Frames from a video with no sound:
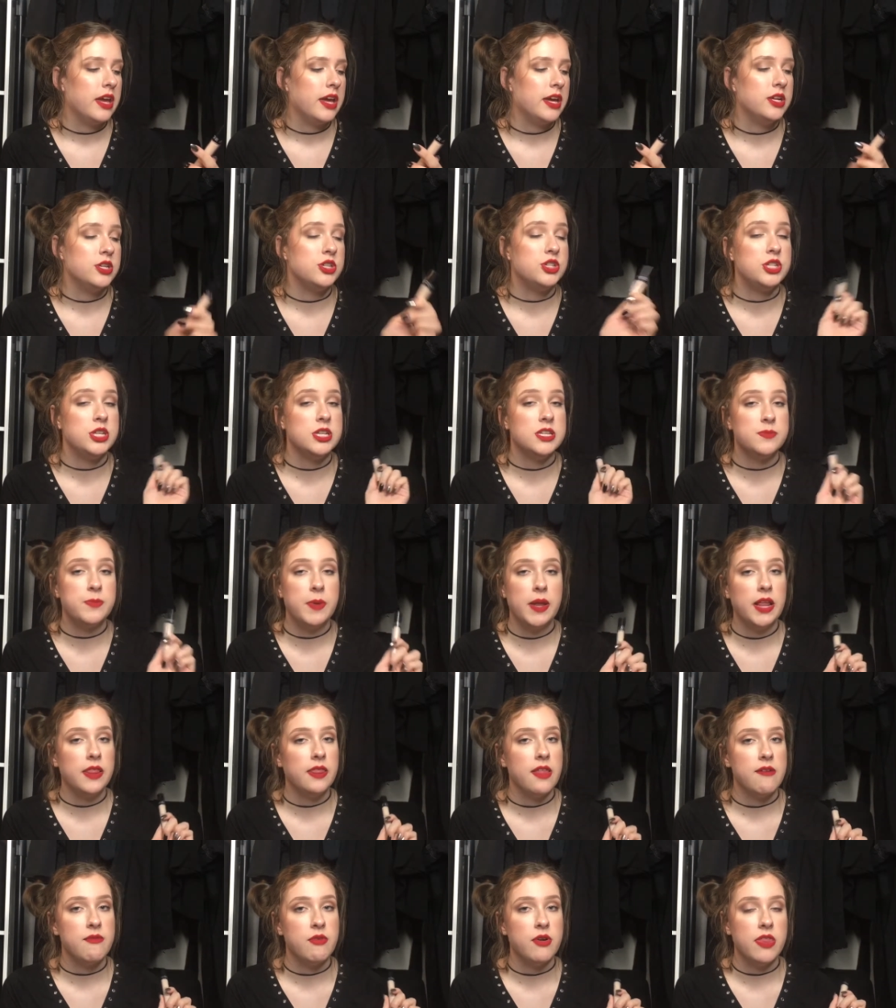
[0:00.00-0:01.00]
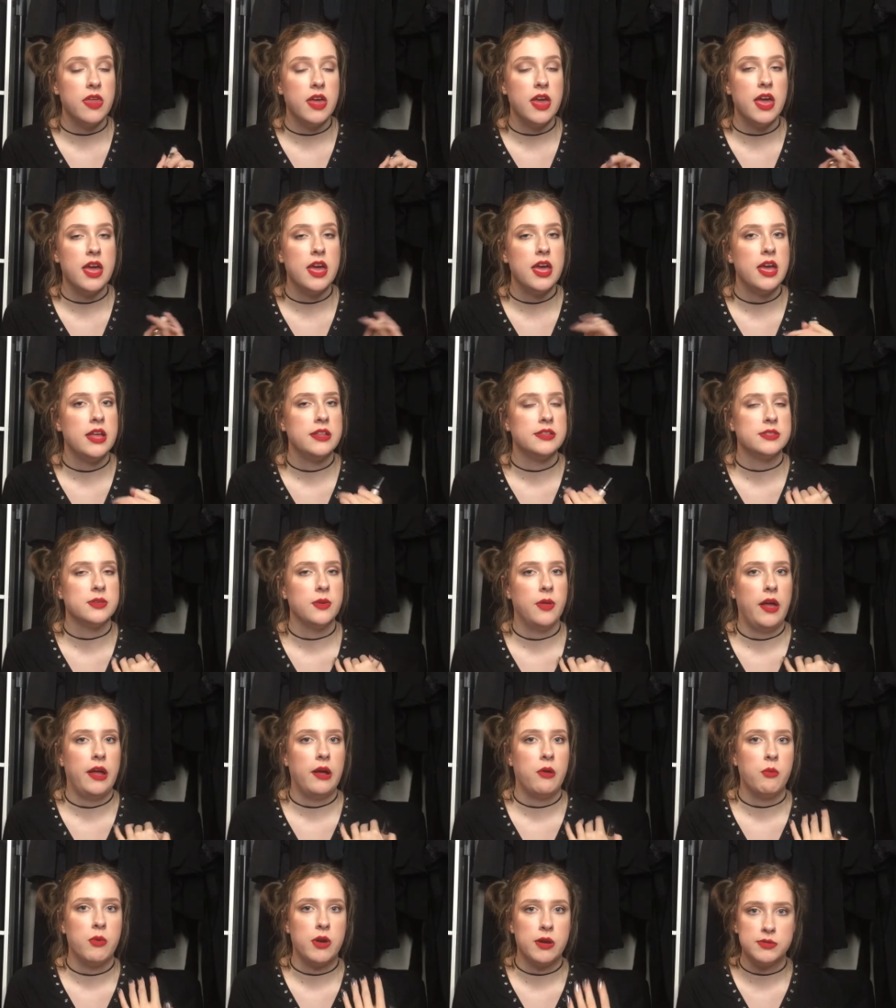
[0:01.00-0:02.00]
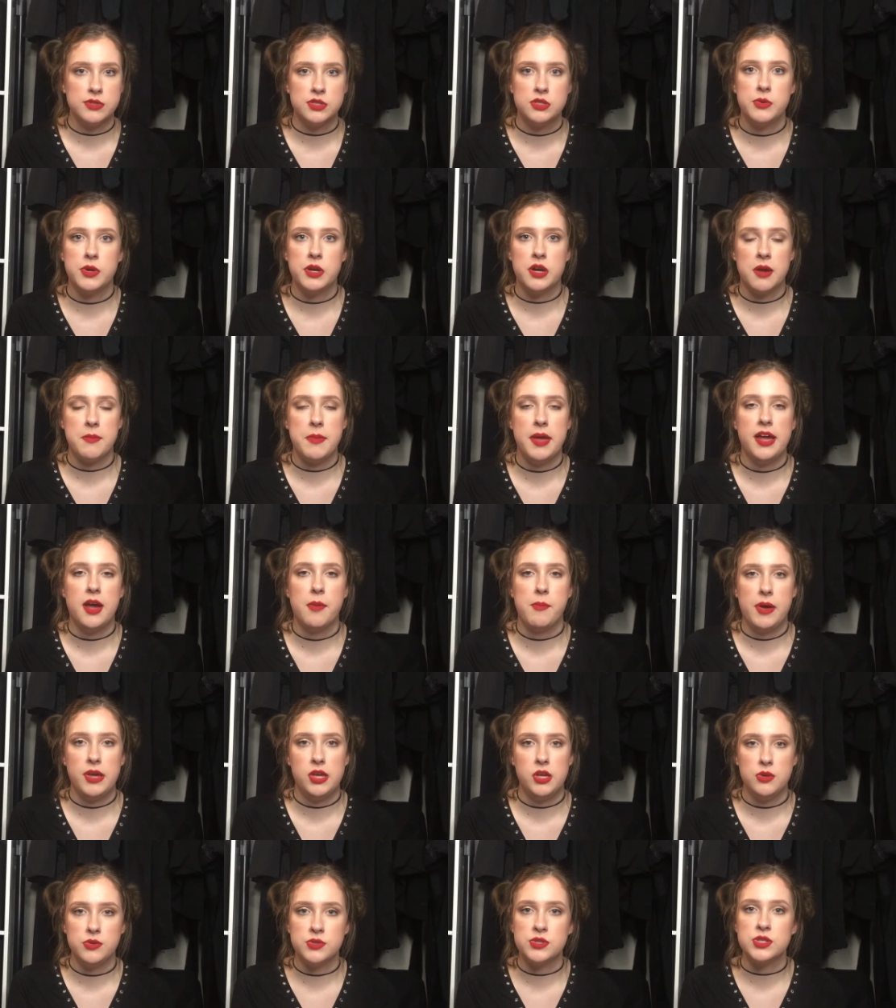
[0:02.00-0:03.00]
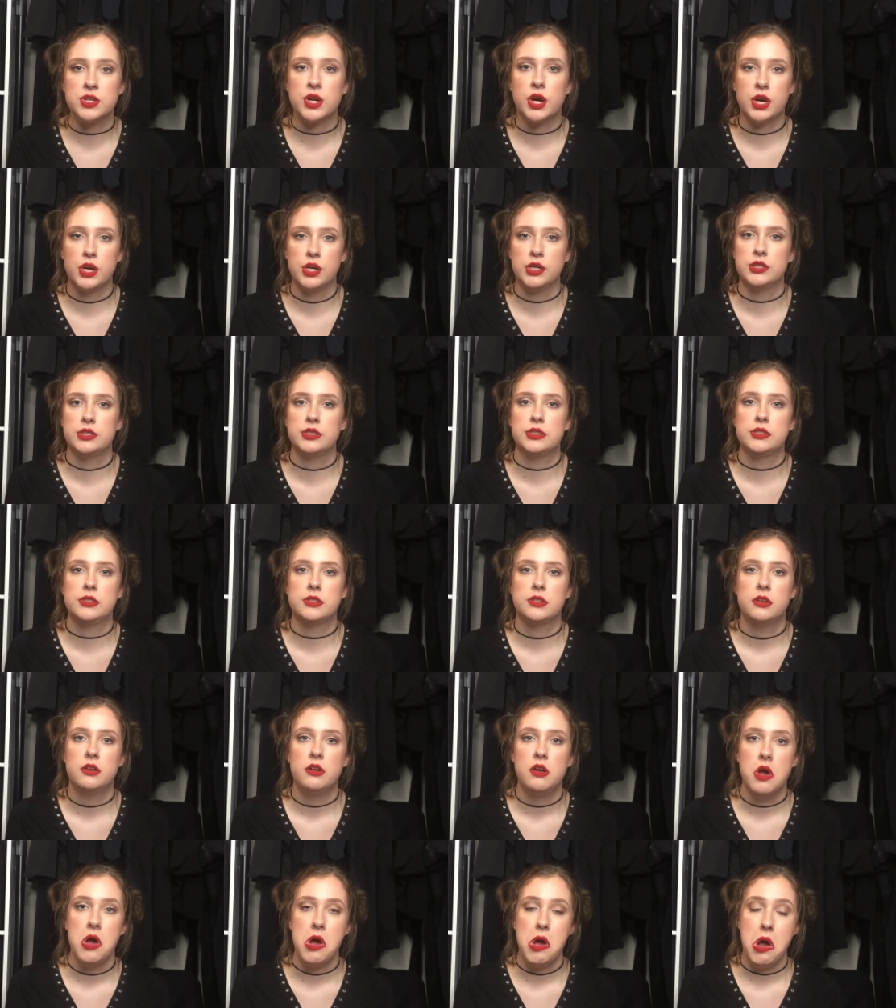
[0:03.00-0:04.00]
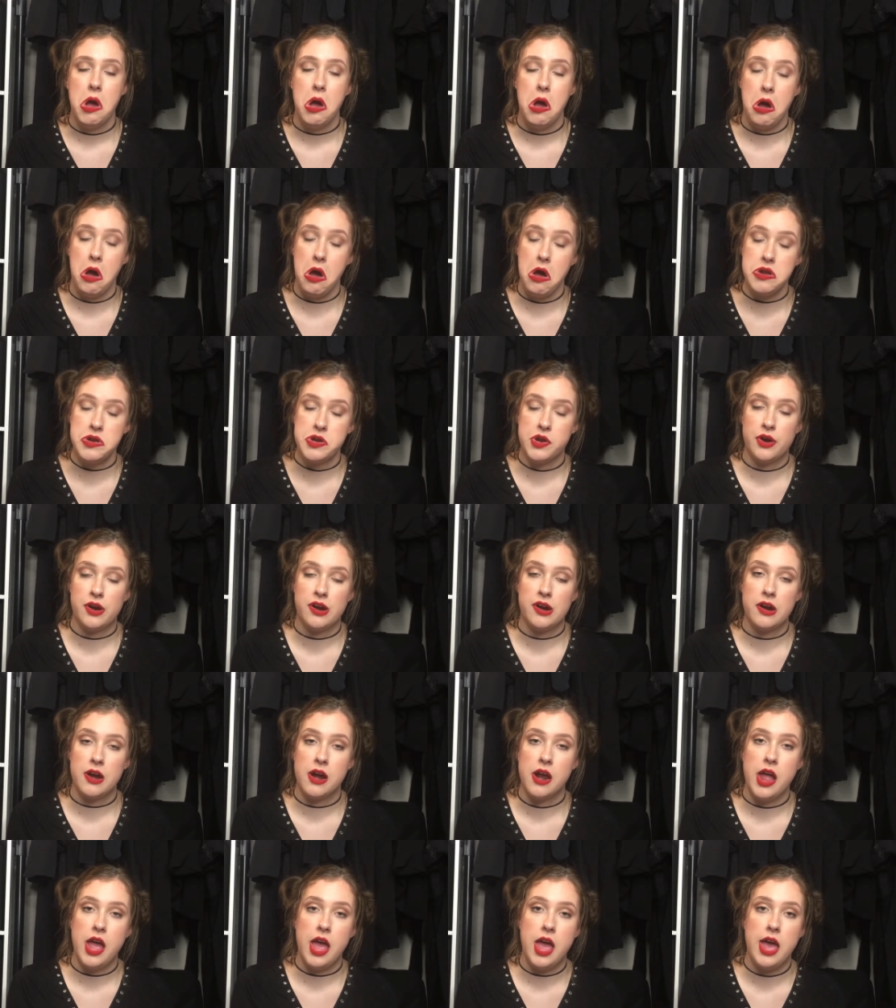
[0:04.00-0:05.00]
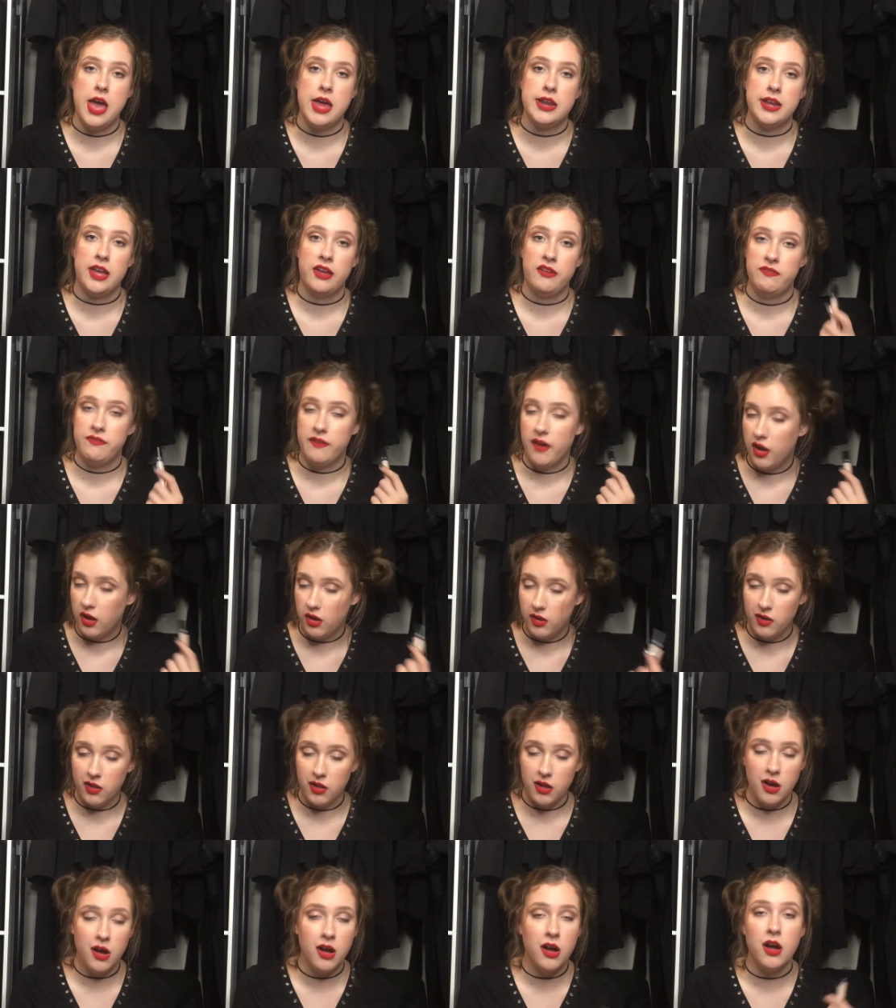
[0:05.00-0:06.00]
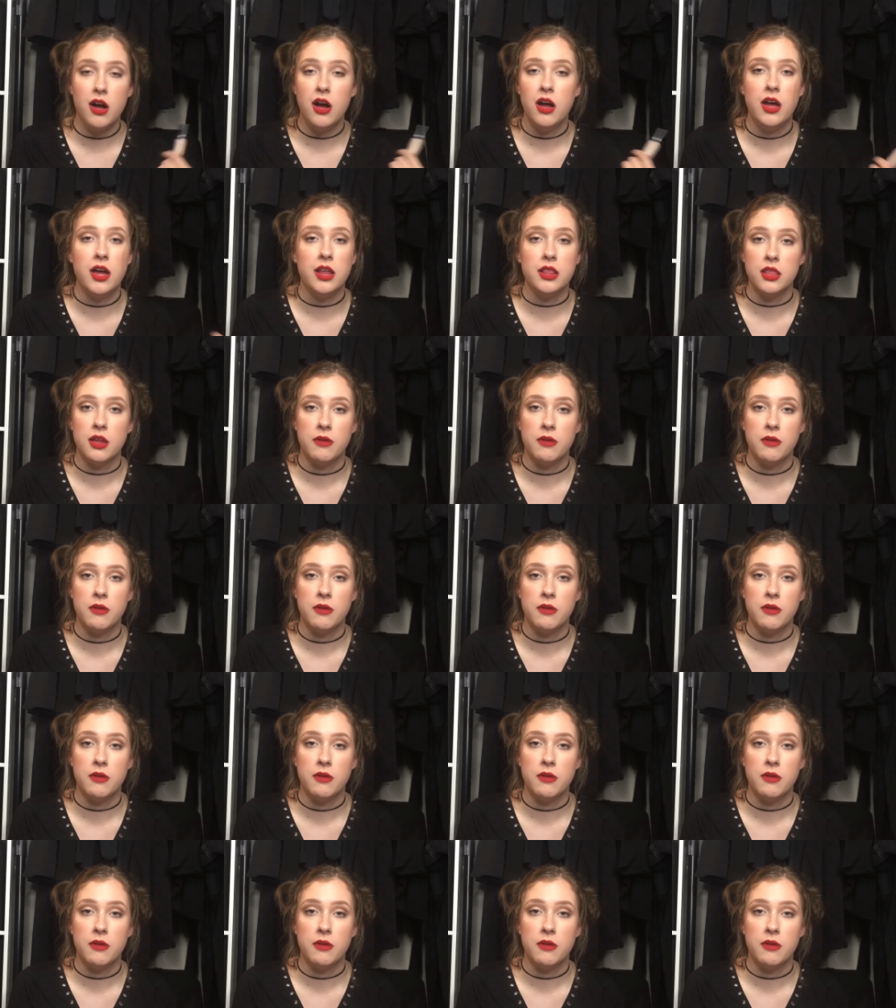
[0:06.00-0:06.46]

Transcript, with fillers: And she's been in love with it. And so like when I was doing her makeup, I used hers on her and I felt in